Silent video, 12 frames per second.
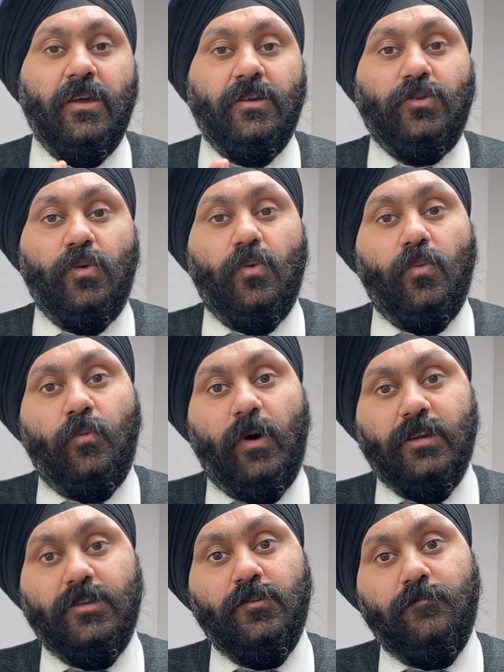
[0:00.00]
So
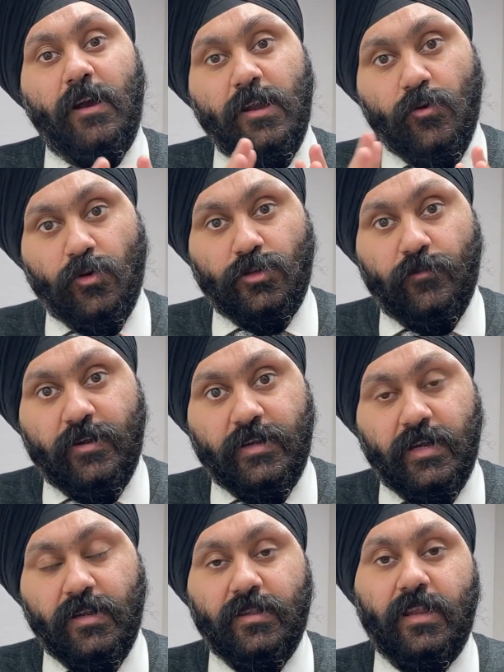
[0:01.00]
once you file notice of
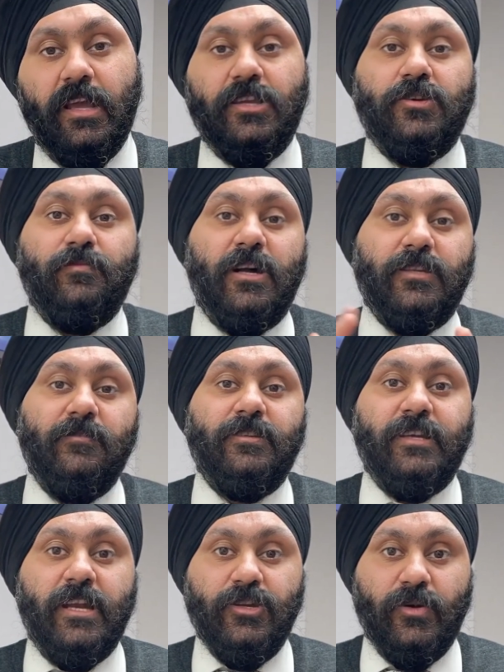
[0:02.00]
intent, then HMRC will
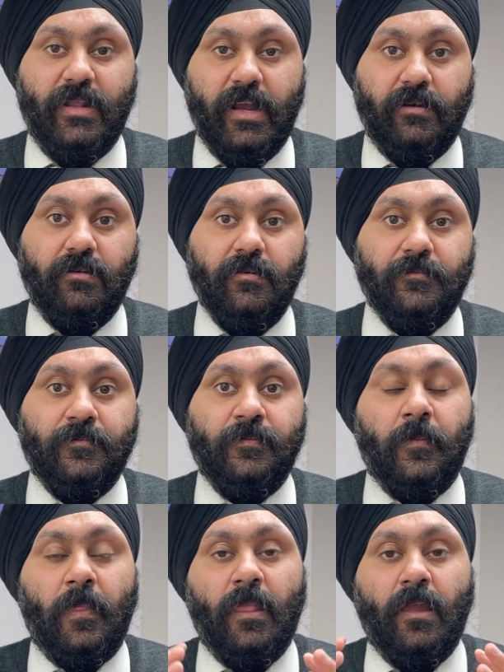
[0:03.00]
send you a letter
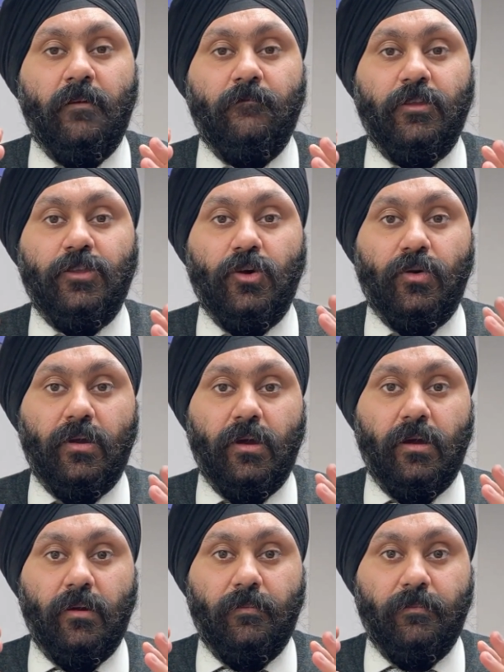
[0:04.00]
with your
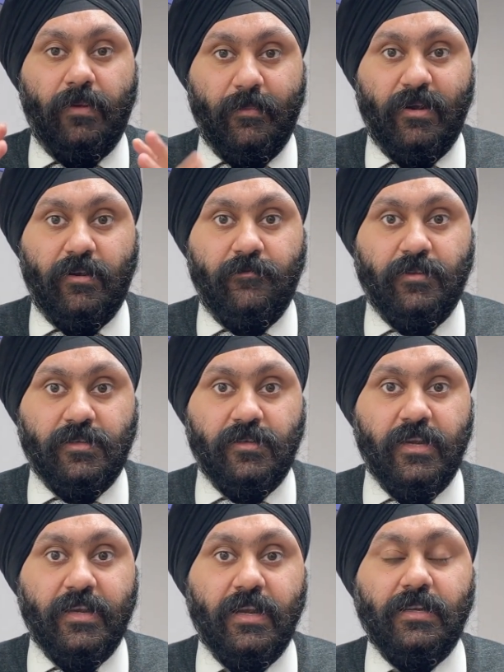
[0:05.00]
payment reference
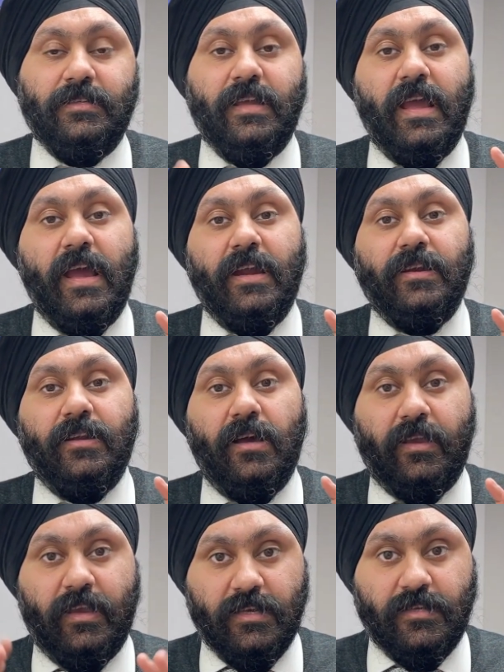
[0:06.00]
details and a
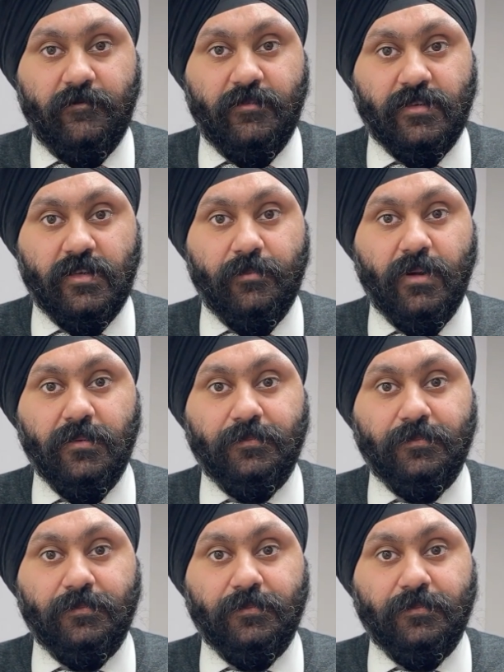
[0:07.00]
case reference number.